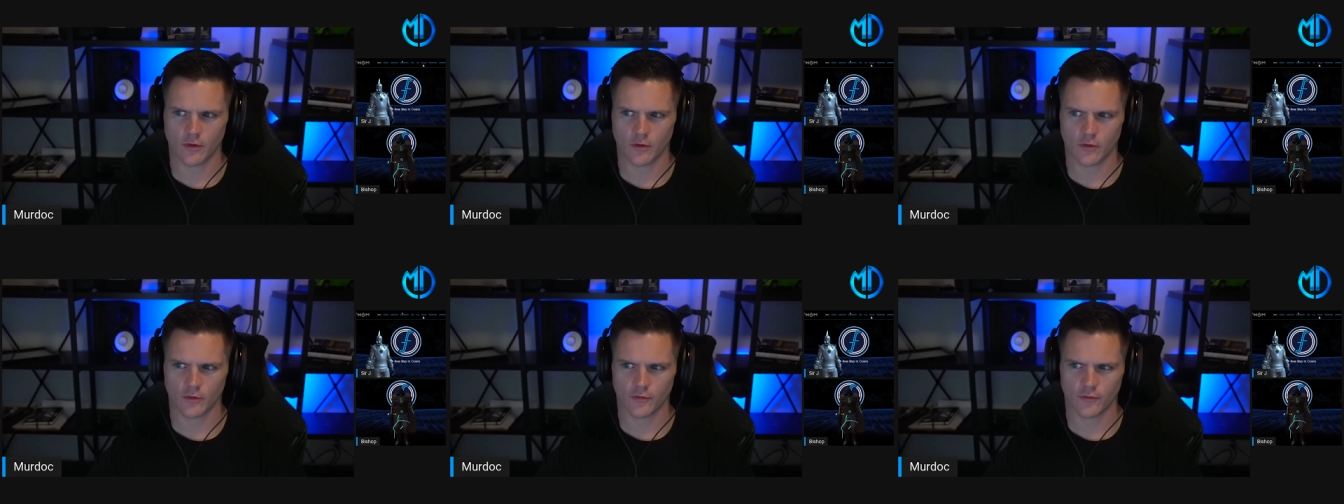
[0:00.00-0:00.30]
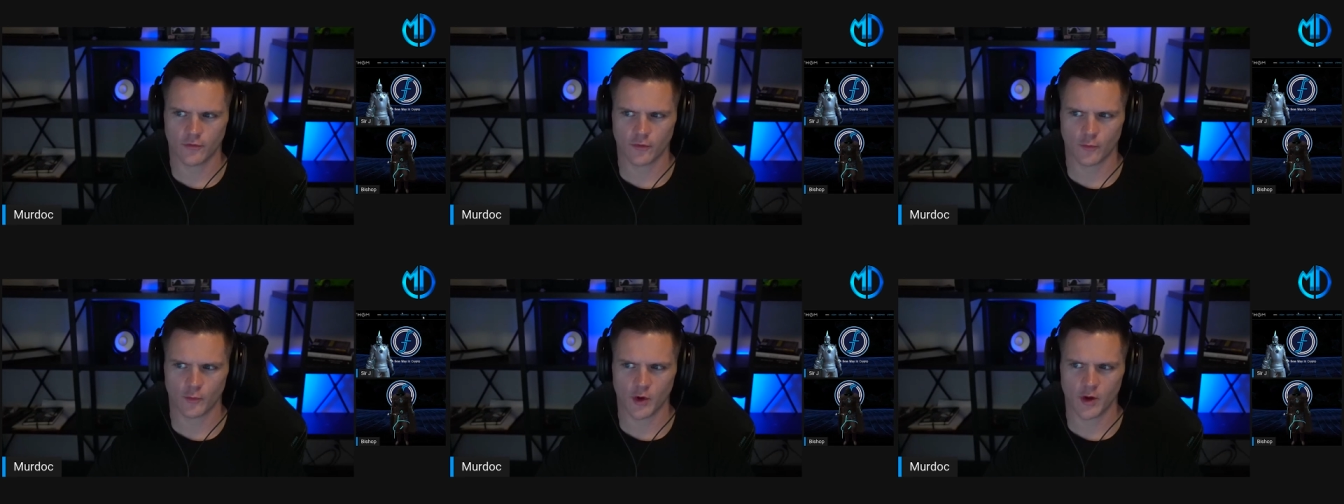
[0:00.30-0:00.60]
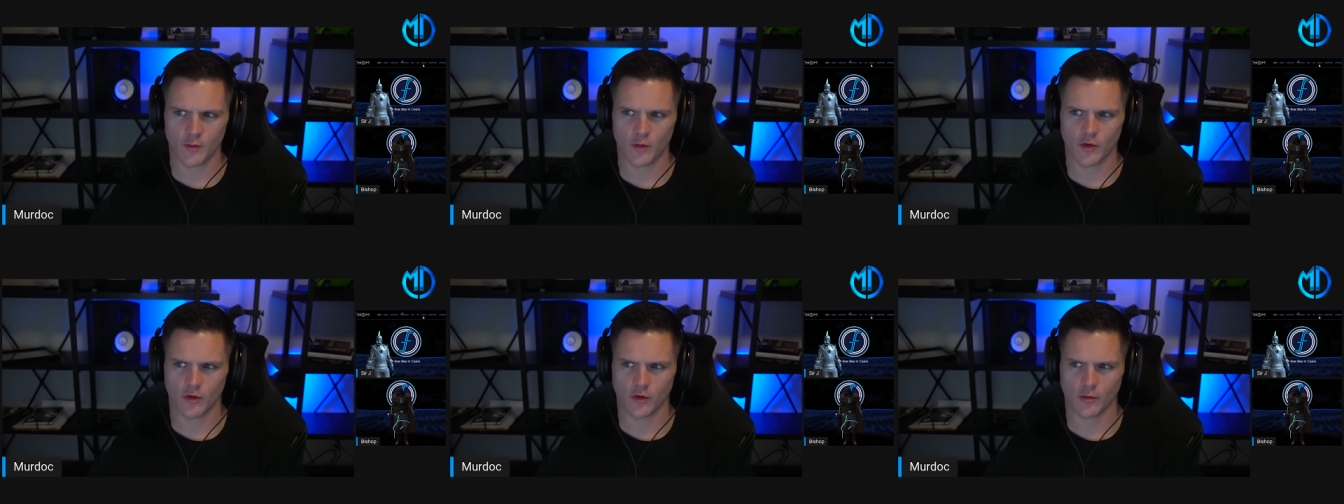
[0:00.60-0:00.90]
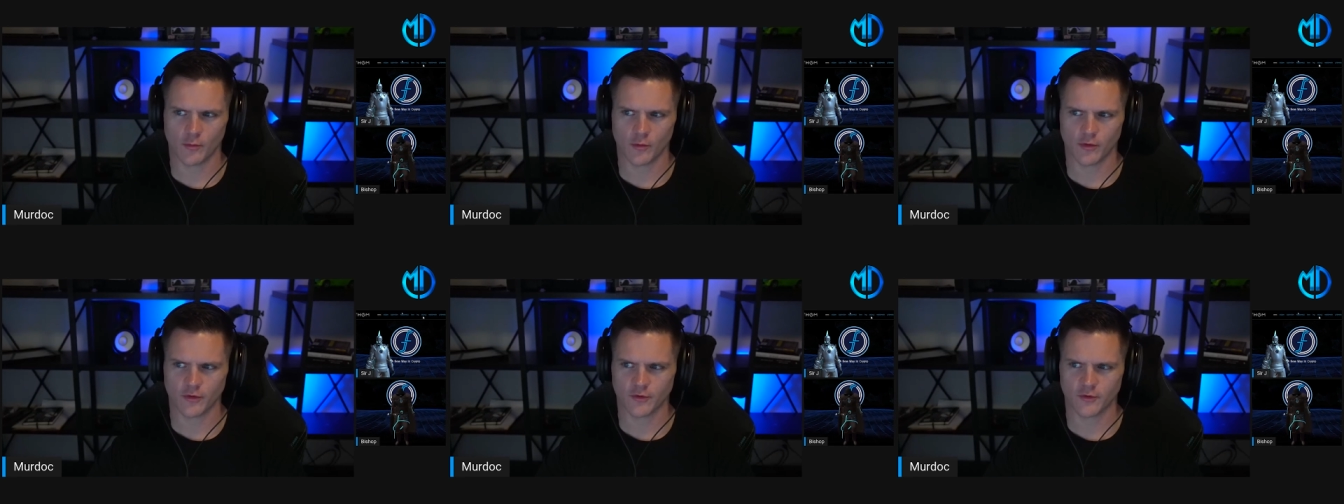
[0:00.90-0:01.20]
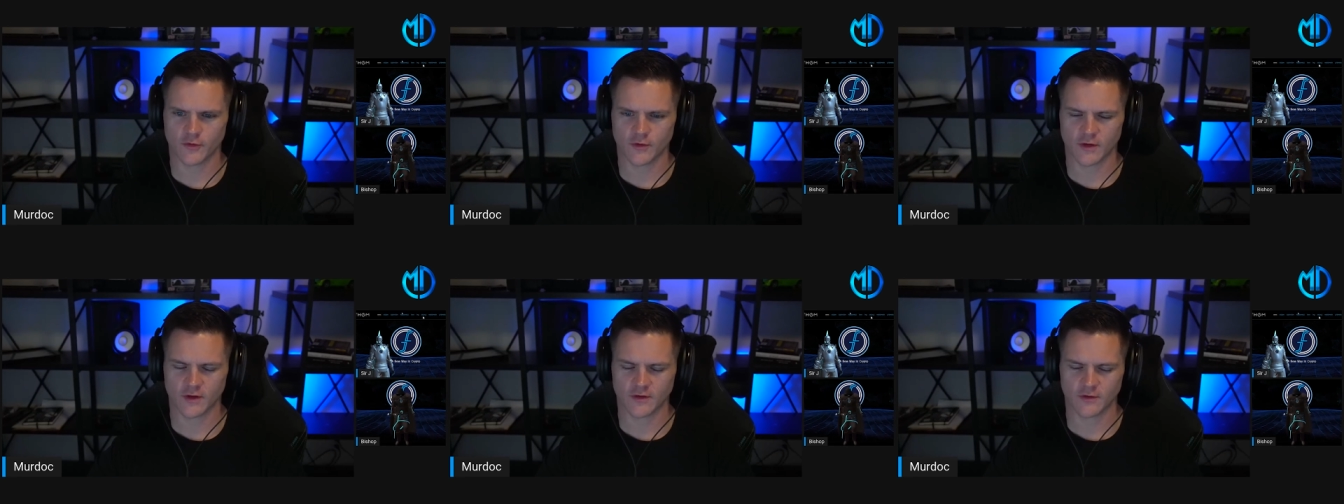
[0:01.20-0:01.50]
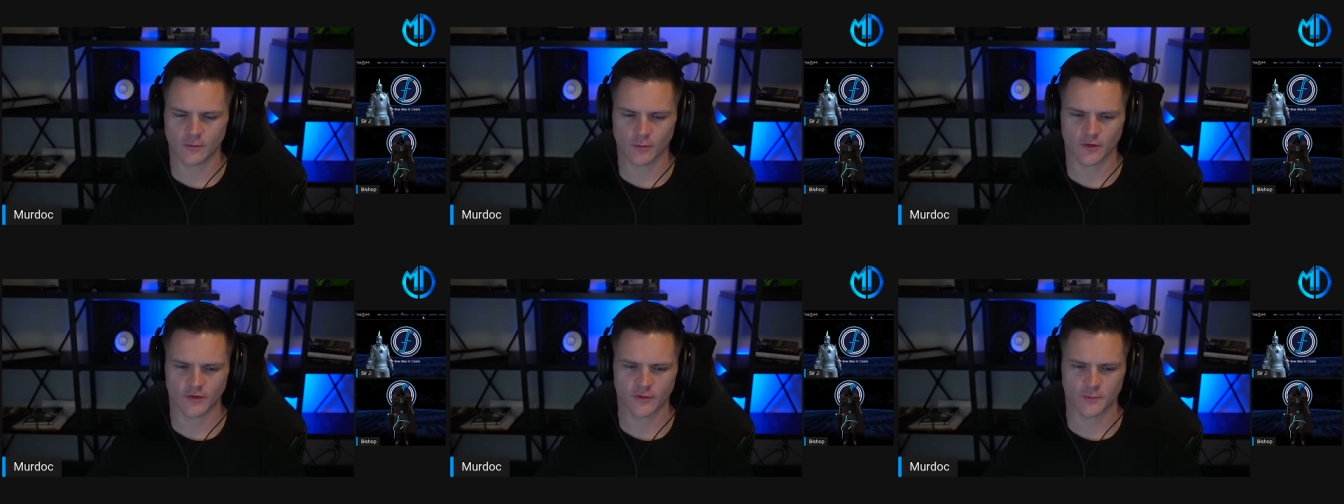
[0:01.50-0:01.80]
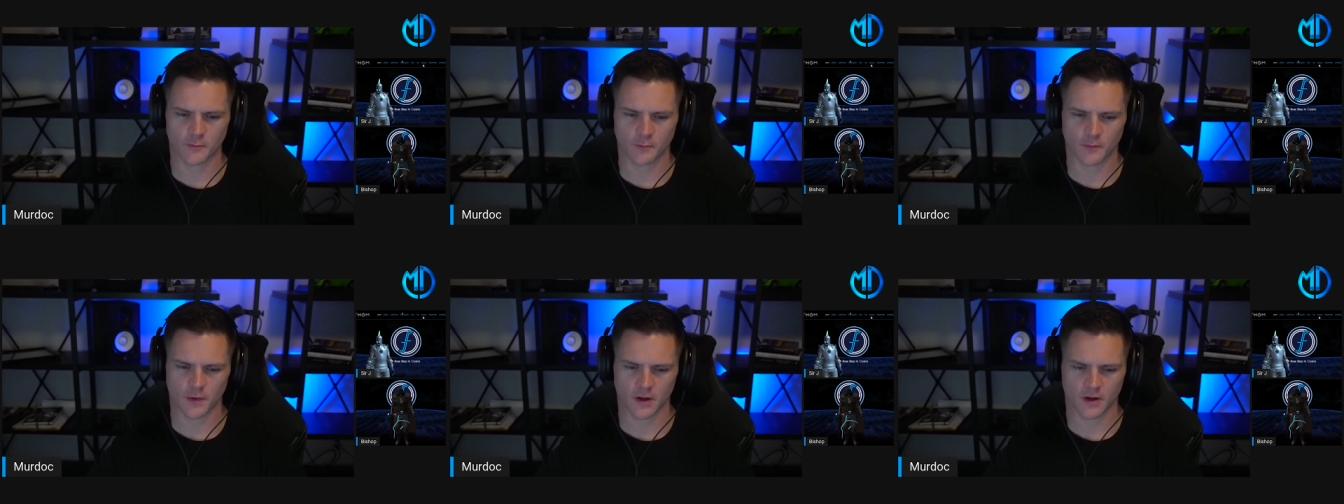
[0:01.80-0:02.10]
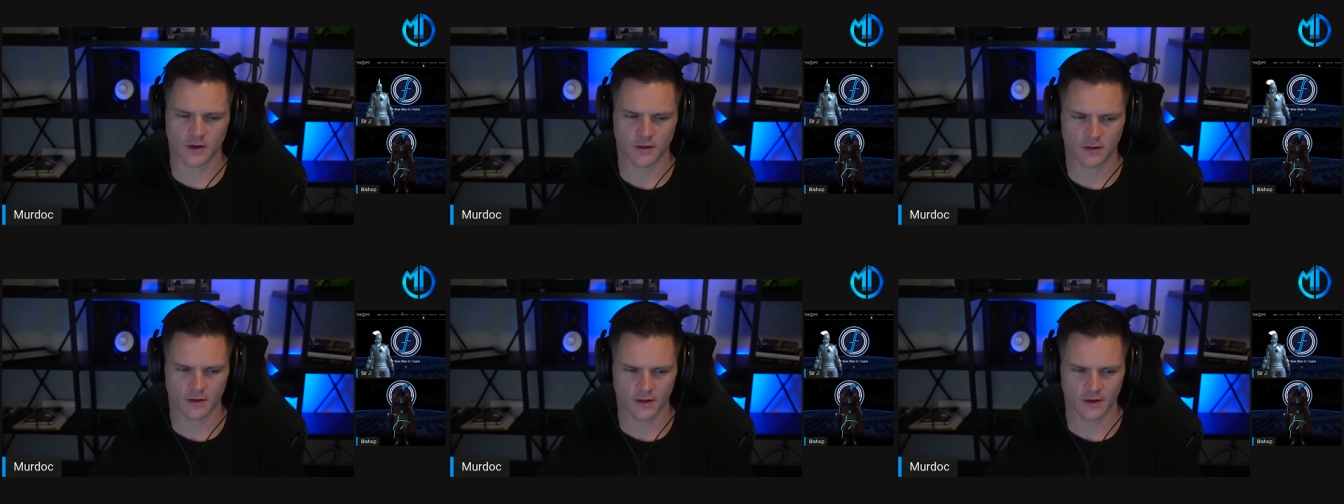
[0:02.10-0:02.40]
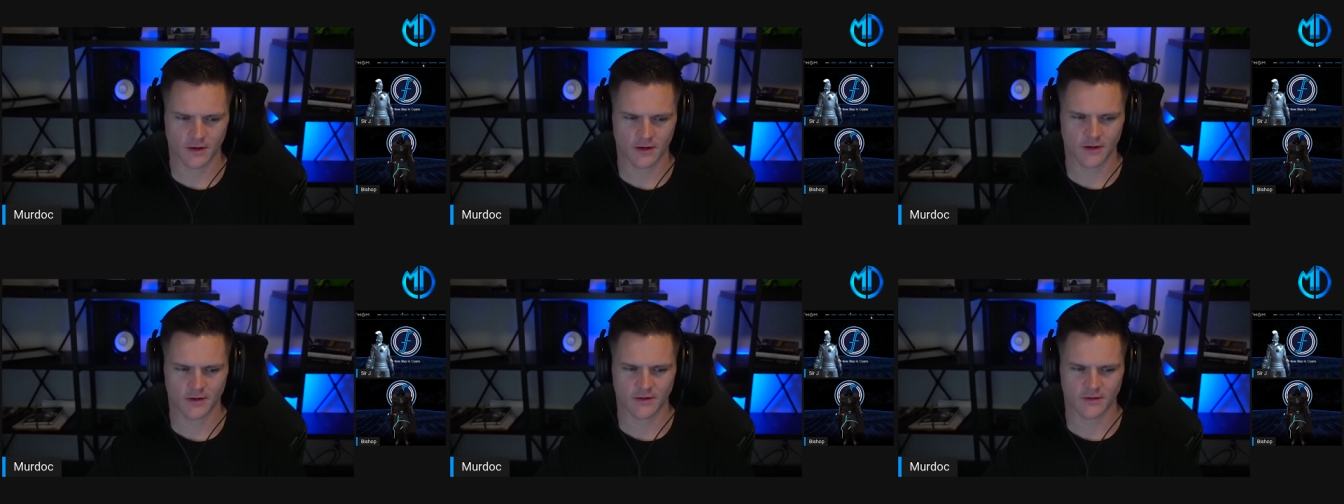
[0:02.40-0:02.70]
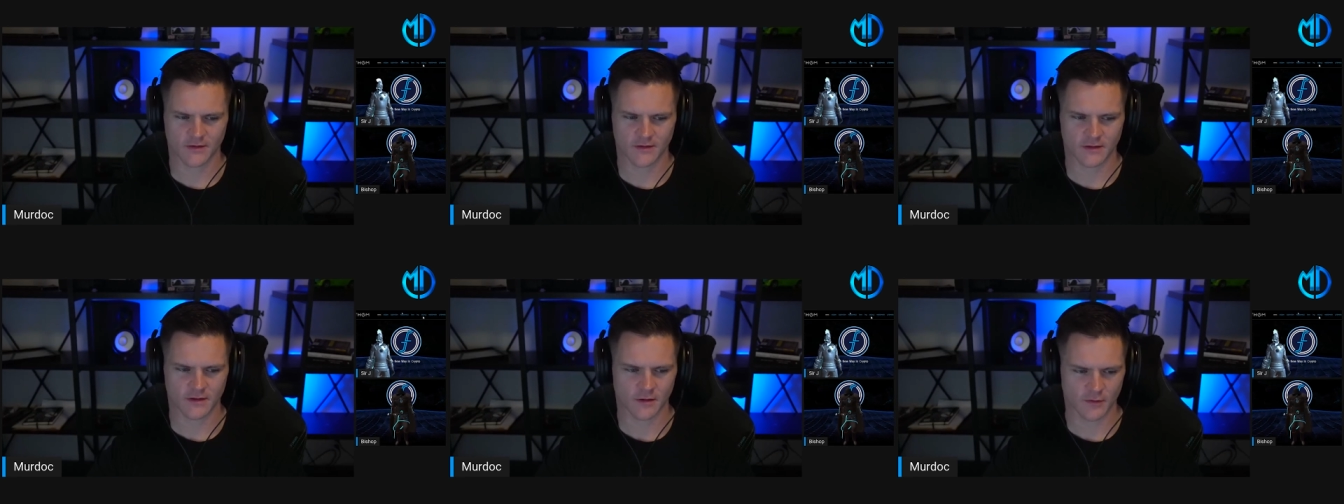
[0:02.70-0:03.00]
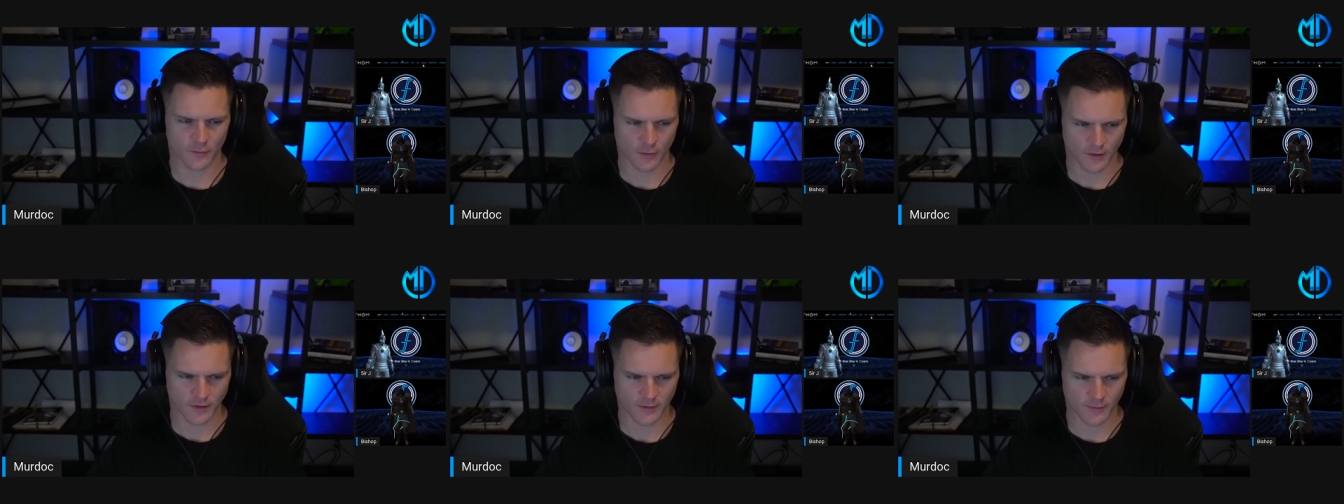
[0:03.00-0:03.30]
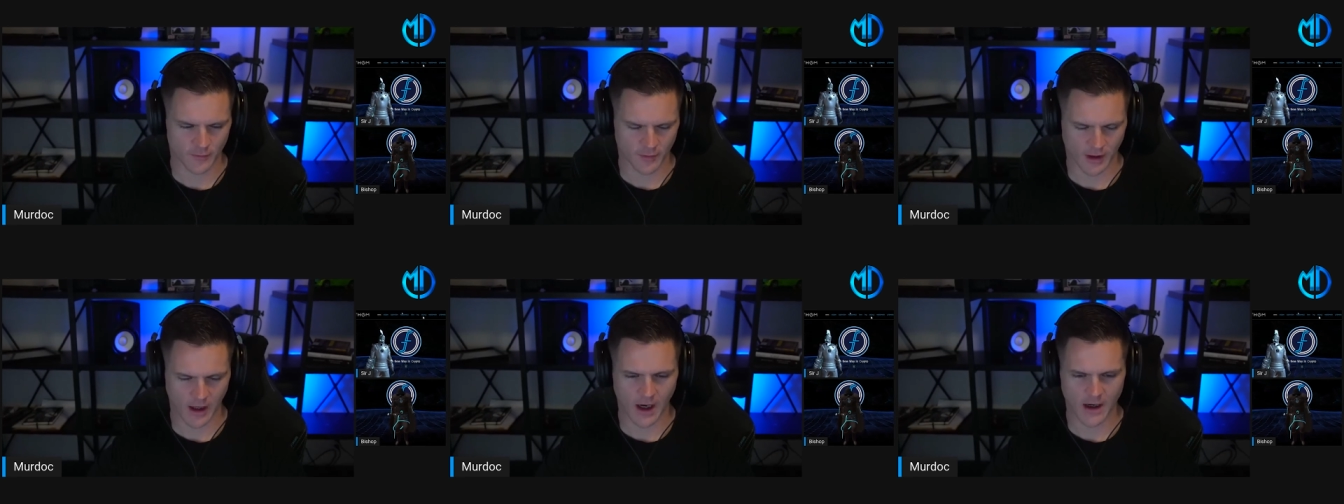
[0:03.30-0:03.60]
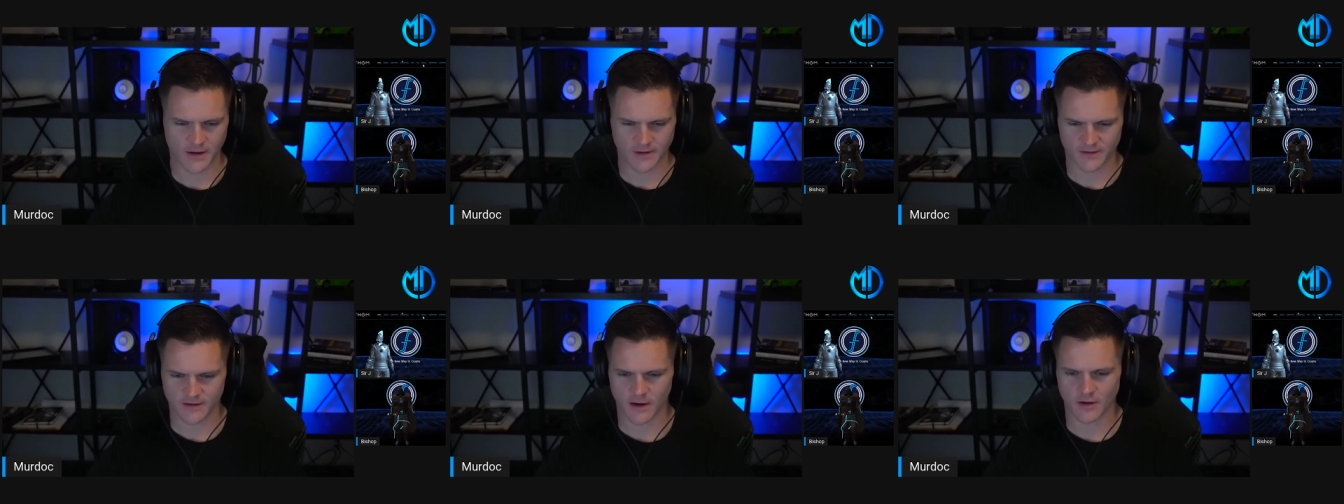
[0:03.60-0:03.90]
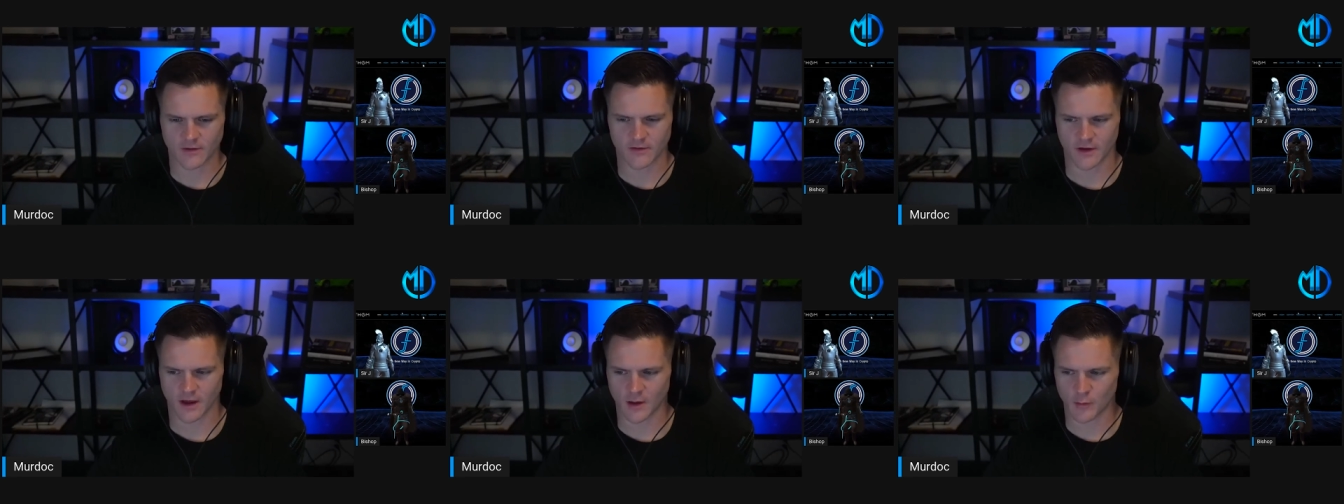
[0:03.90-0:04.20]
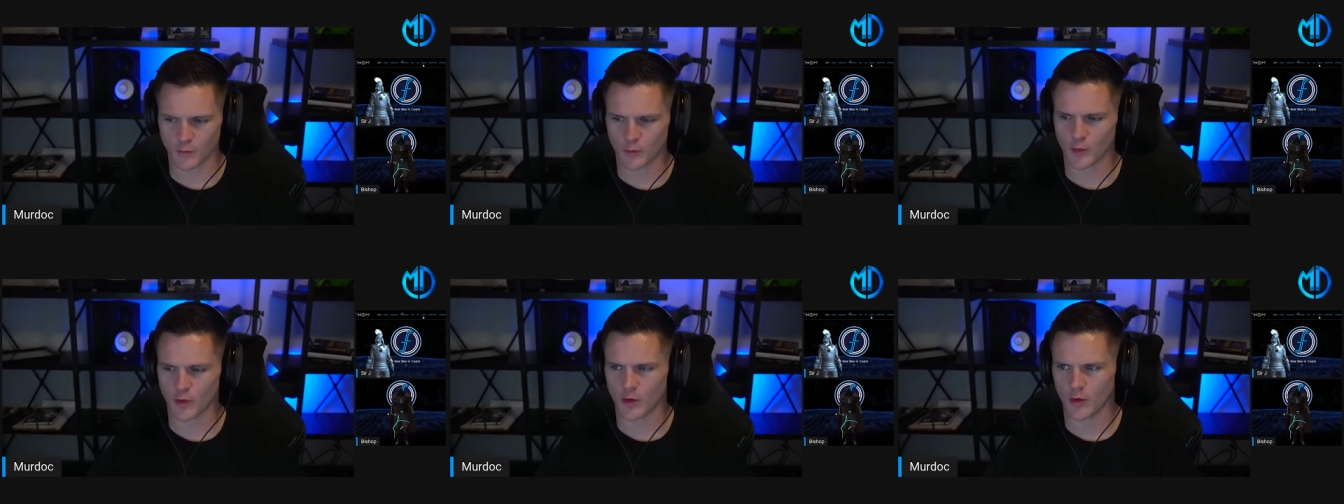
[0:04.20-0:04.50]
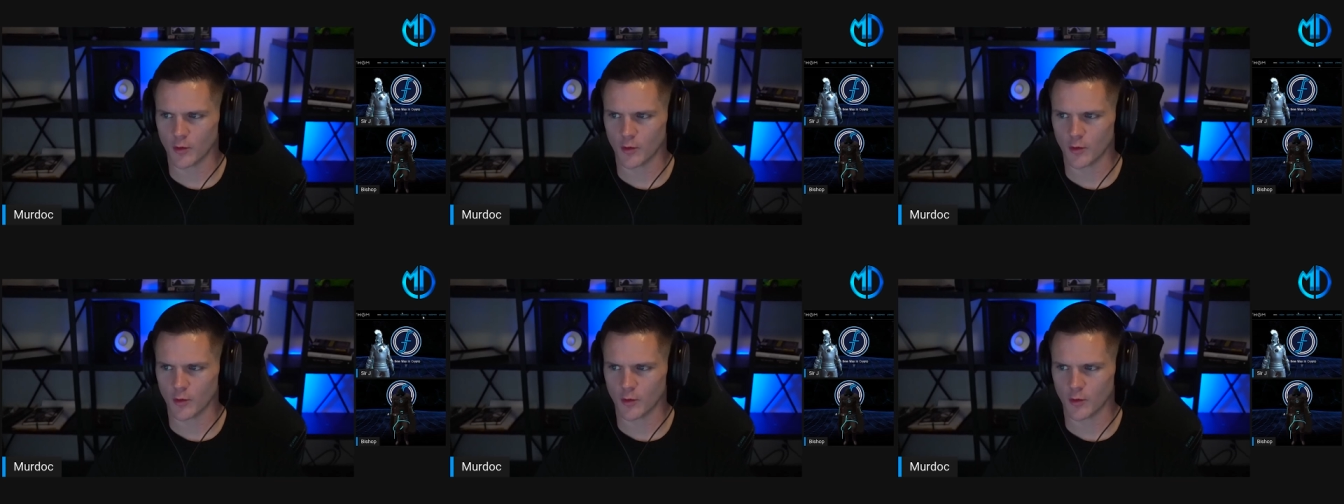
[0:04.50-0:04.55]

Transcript: so people almost it's almost it, what kind of sounds like